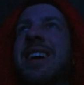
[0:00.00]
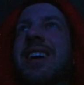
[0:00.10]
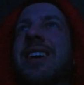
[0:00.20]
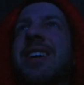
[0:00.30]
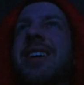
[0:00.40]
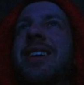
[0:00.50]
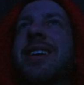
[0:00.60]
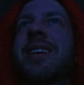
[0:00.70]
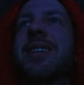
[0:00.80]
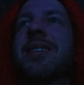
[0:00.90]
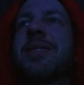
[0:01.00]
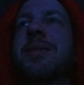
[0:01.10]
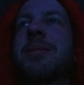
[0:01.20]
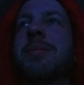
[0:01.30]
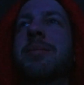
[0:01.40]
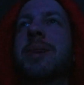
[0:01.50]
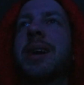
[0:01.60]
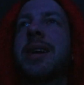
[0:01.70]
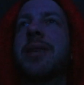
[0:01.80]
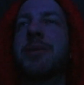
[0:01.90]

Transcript: Um, and I